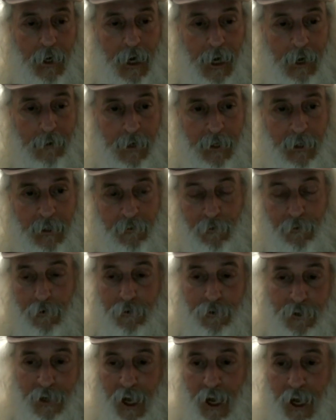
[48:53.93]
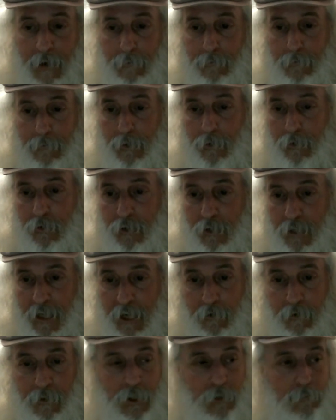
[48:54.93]
I mean, the first time you
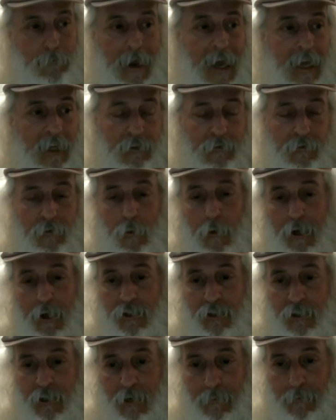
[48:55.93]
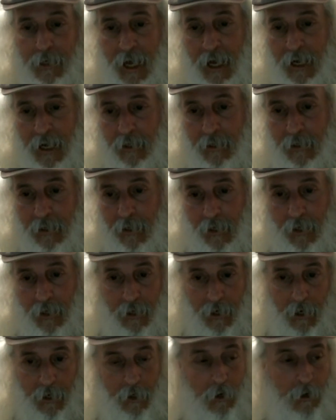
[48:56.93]
hear this man's voice coming out of the
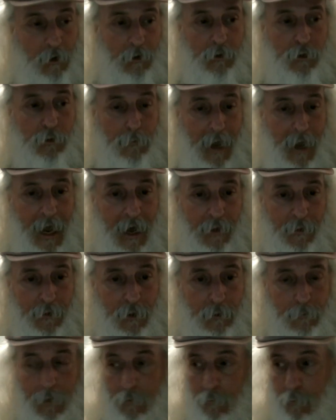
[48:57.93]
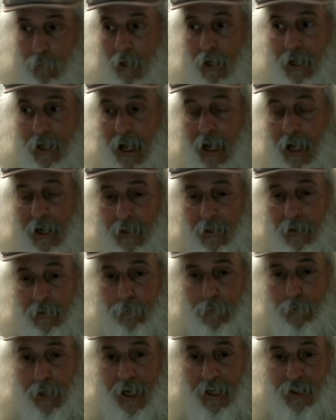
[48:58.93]
a girl's mouth, you'd be running out of the
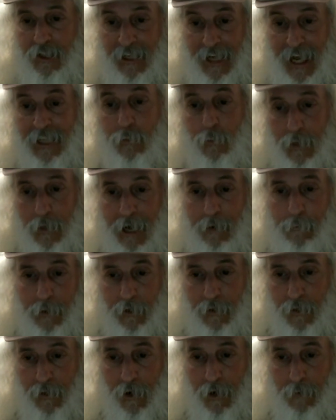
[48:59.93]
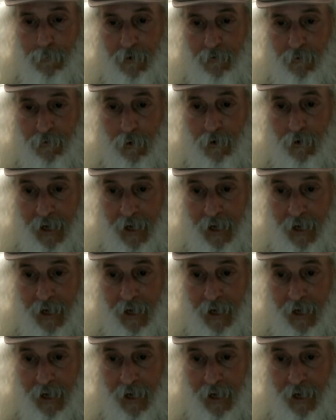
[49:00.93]
place. And that's what I would have thought before.